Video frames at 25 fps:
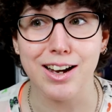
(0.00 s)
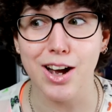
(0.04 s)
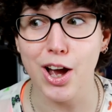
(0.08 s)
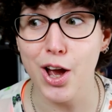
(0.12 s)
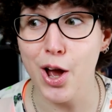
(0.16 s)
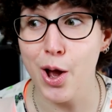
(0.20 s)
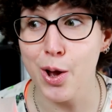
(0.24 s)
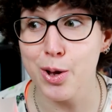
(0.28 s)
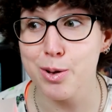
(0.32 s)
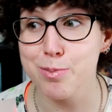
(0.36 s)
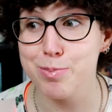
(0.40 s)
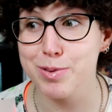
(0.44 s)
I
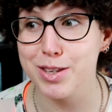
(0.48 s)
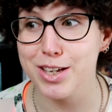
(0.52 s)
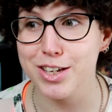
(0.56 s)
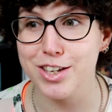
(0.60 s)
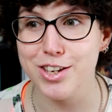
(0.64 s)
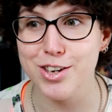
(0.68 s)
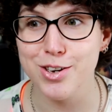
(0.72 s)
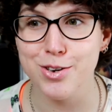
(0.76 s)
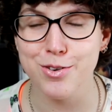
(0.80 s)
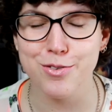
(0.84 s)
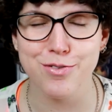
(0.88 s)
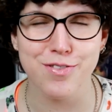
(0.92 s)
hope that
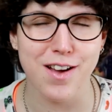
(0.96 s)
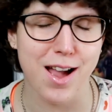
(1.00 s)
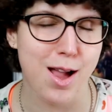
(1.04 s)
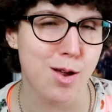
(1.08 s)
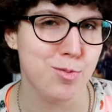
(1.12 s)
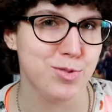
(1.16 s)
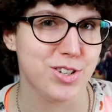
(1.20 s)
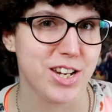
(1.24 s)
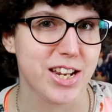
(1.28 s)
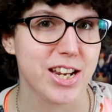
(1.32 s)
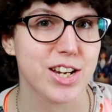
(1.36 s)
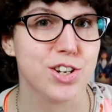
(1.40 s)
you
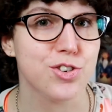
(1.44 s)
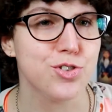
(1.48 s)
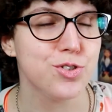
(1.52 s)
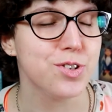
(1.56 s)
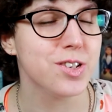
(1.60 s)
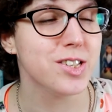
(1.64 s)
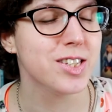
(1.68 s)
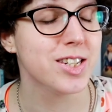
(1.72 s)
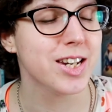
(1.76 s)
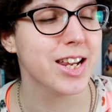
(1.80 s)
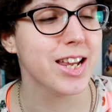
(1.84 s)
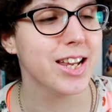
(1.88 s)
found it
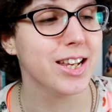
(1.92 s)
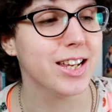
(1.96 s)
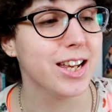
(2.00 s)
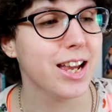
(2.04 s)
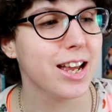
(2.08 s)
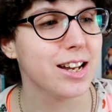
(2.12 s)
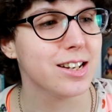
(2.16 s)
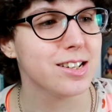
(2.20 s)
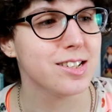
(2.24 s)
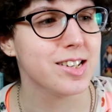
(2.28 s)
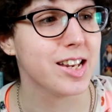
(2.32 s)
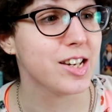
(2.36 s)
interesting
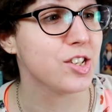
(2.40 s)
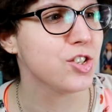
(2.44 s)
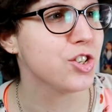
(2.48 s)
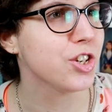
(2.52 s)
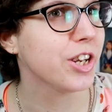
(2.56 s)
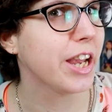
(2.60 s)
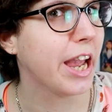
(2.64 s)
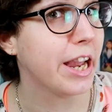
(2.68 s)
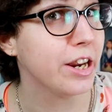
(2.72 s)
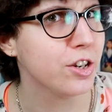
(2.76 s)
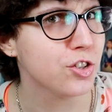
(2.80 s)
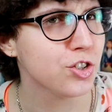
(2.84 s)
and
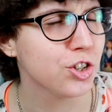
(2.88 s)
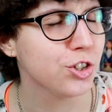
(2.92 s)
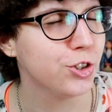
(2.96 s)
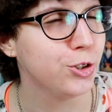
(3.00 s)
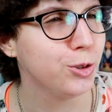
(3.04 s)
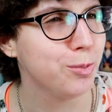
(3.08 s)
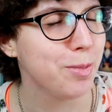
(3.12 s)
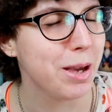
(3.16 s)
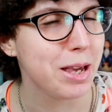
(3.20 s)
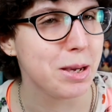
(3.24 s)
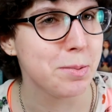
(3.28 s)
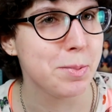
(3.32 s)

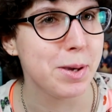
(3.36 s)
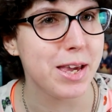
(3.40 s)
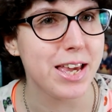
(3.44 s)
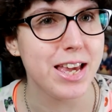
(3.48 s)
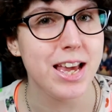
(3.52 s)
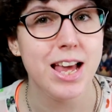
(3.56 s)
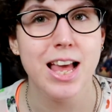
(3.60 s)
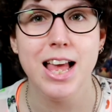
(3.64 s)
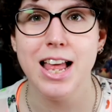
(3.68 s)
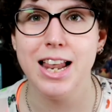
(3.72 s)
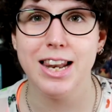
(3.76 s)
educational, maybe.